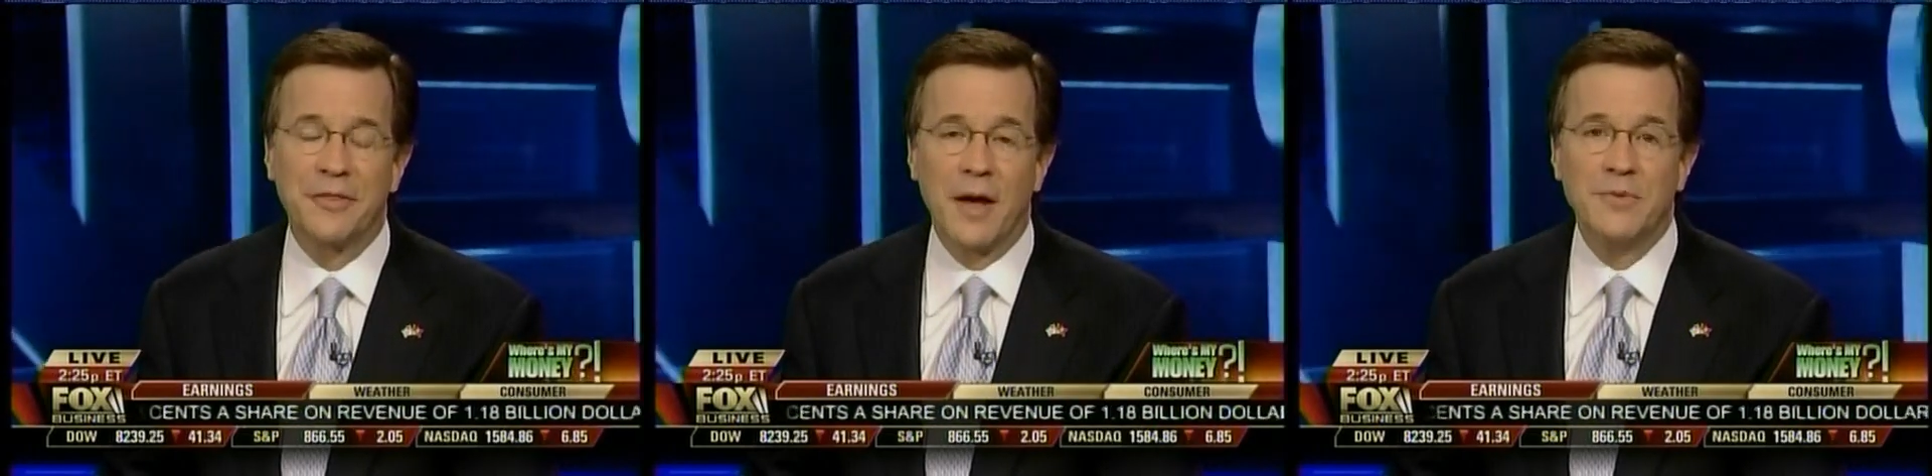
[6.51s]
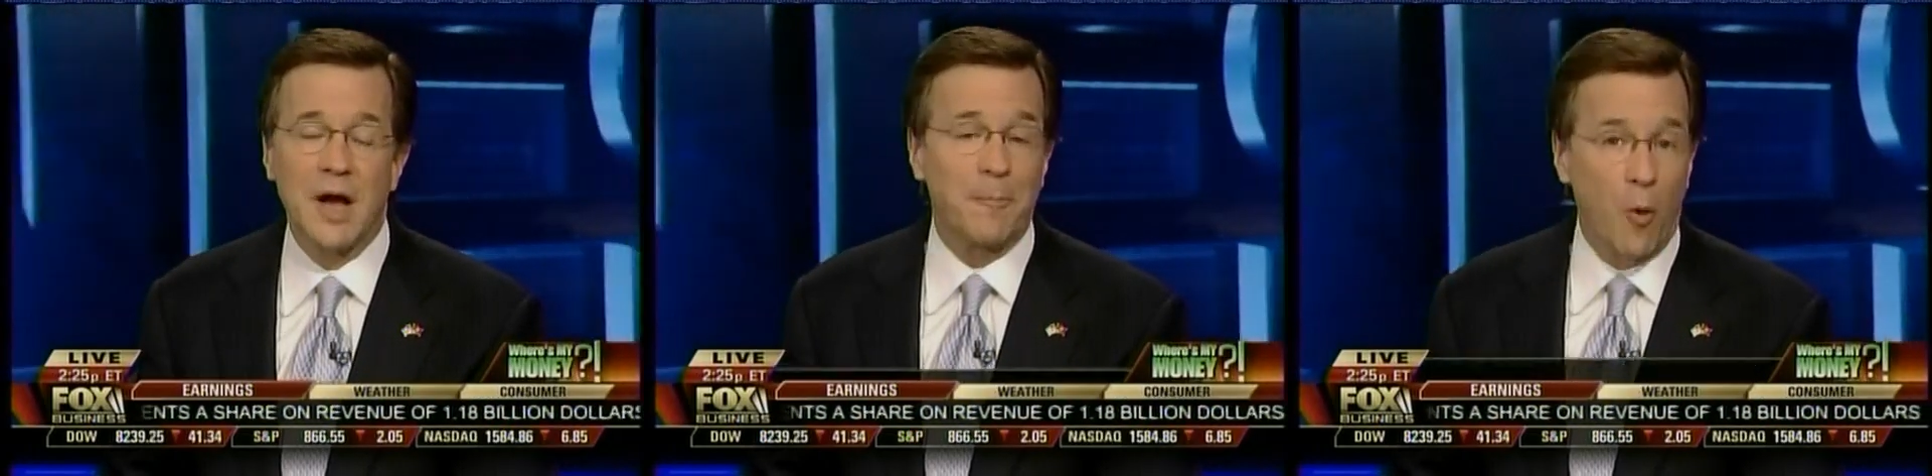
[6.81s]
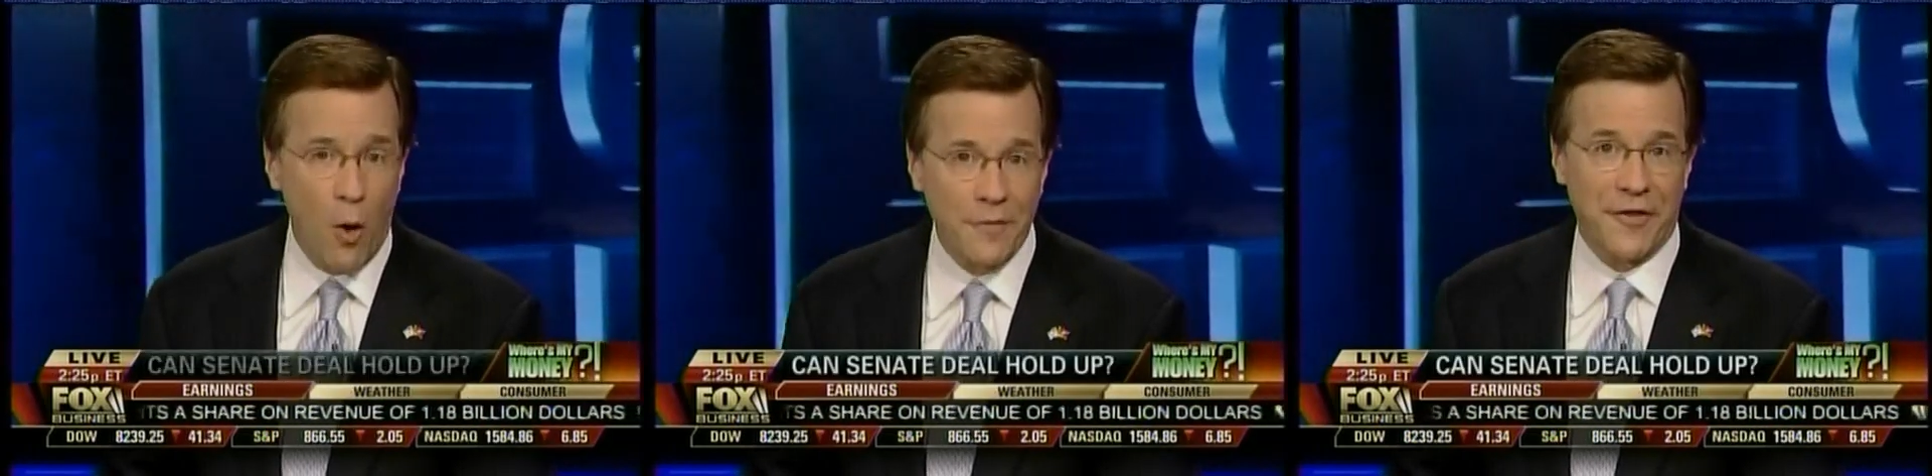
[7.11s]
thumbs up
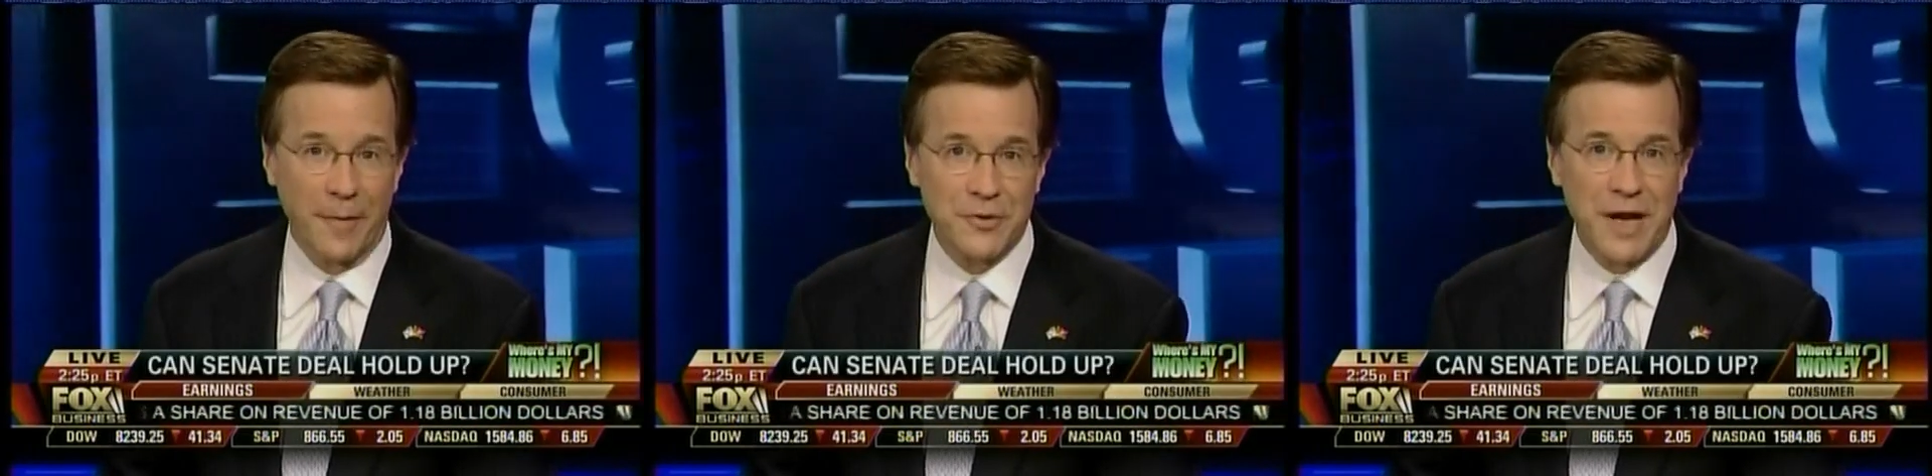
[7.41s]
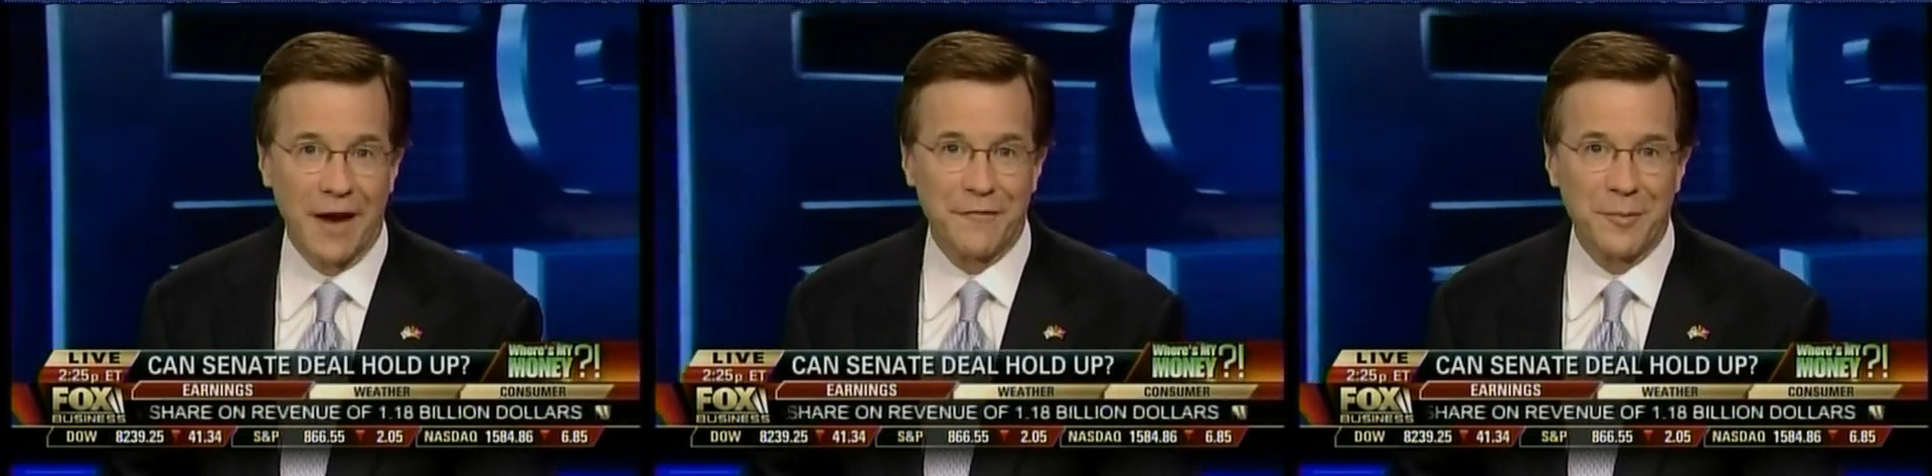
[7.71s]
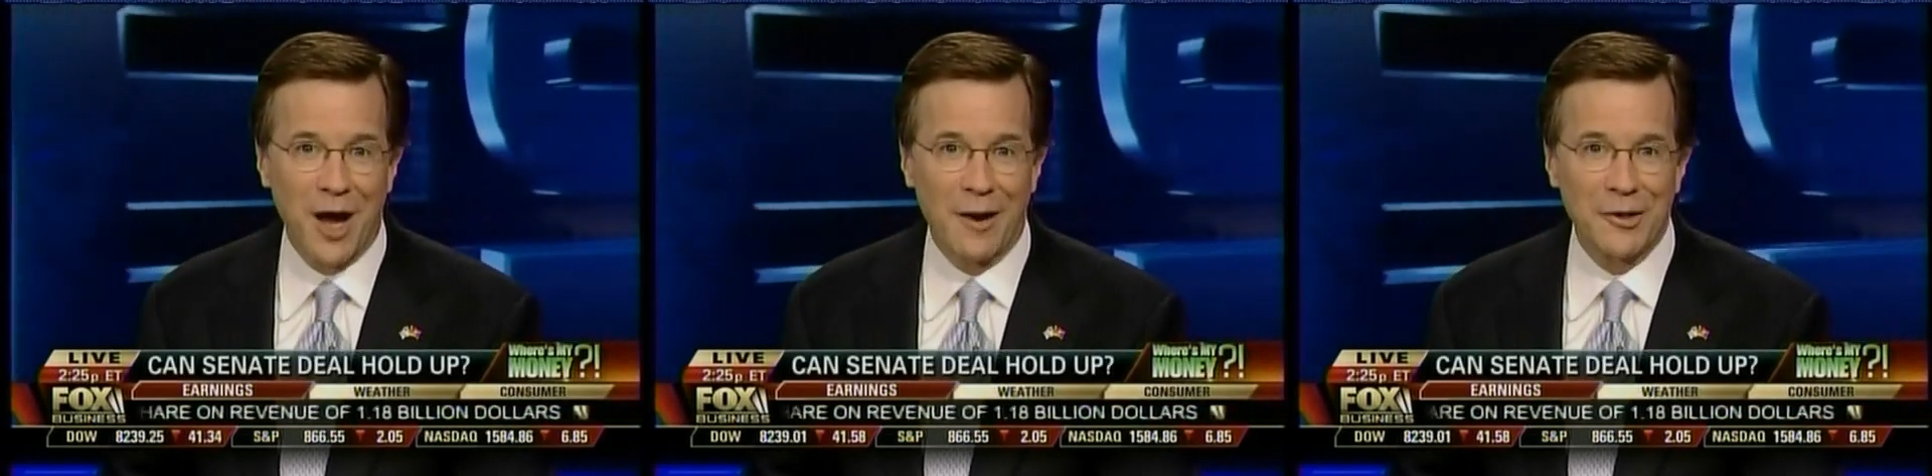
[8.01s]
or thumbs down
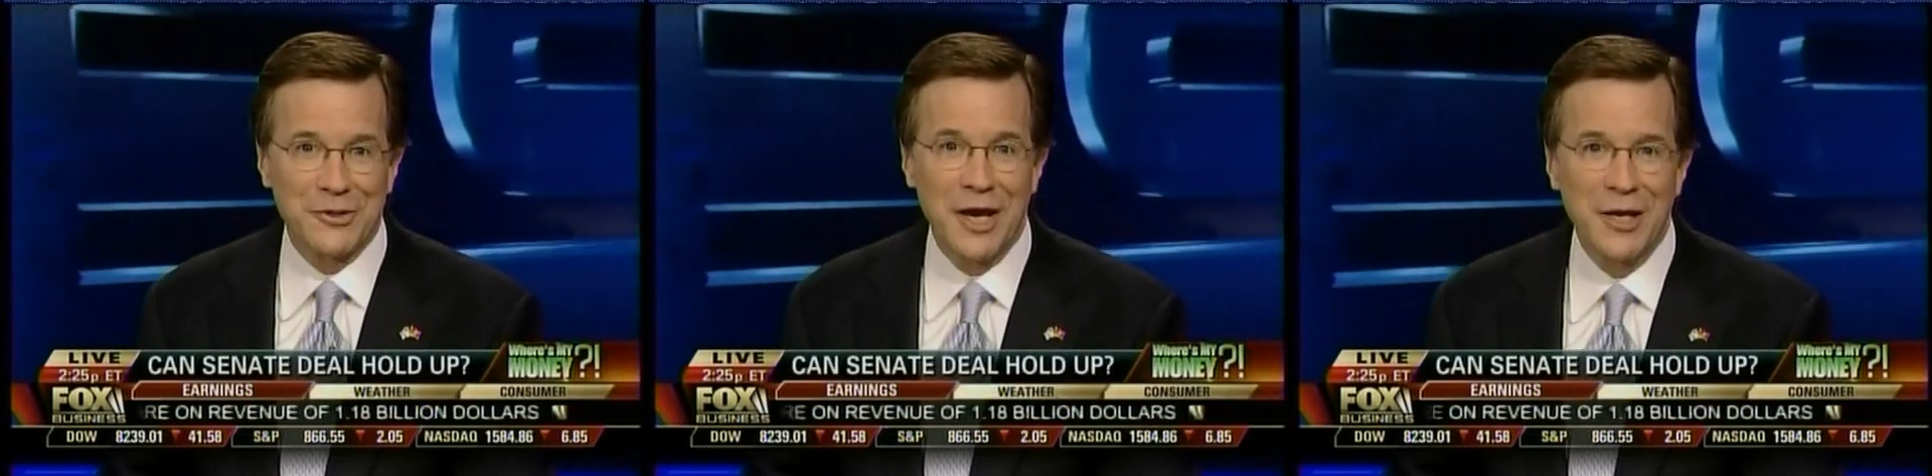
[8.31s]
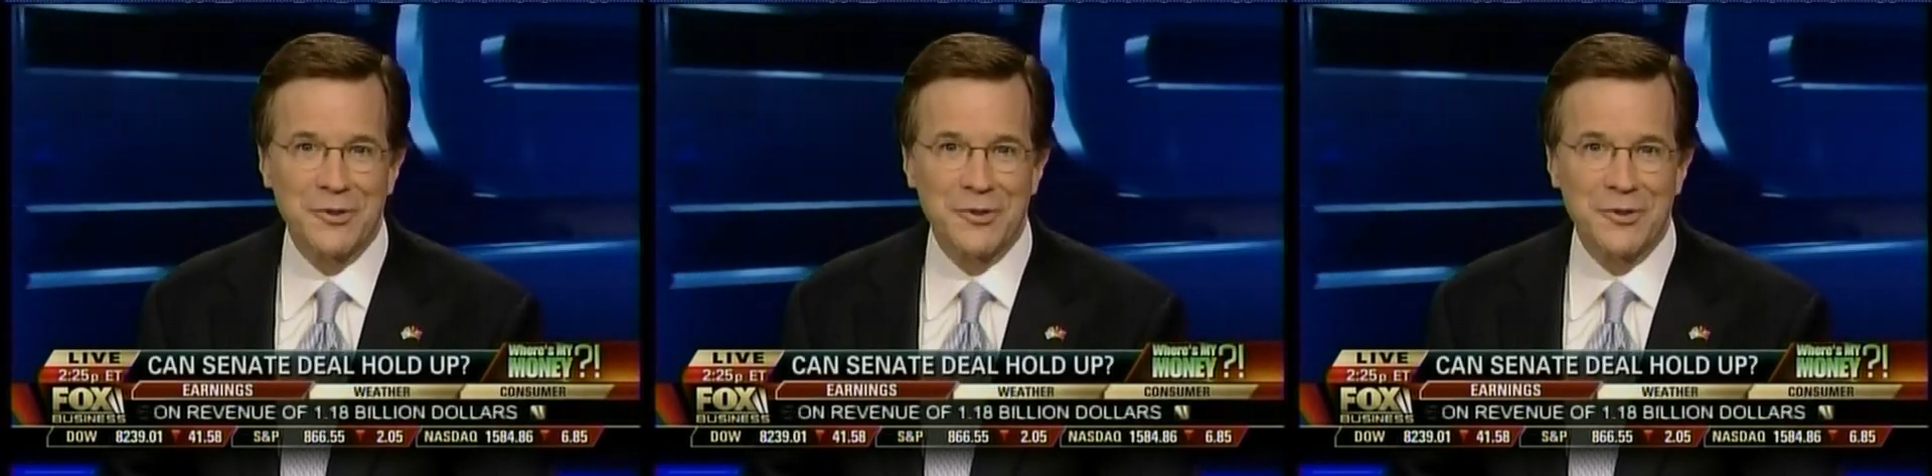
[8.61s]
from Congress?